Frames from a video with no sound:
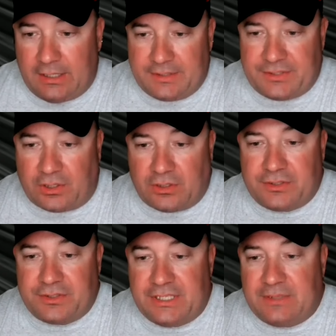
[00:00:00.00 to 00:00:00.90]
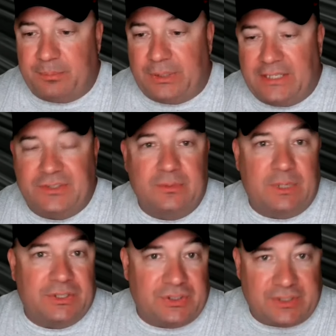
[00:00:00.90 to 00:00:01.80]
Starters didn't play too
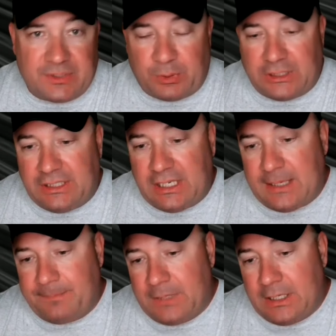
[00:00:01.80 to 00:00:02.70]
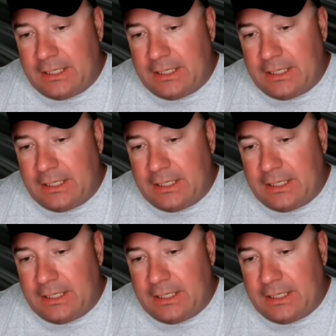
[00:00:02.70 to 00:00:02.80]
much in the spring game.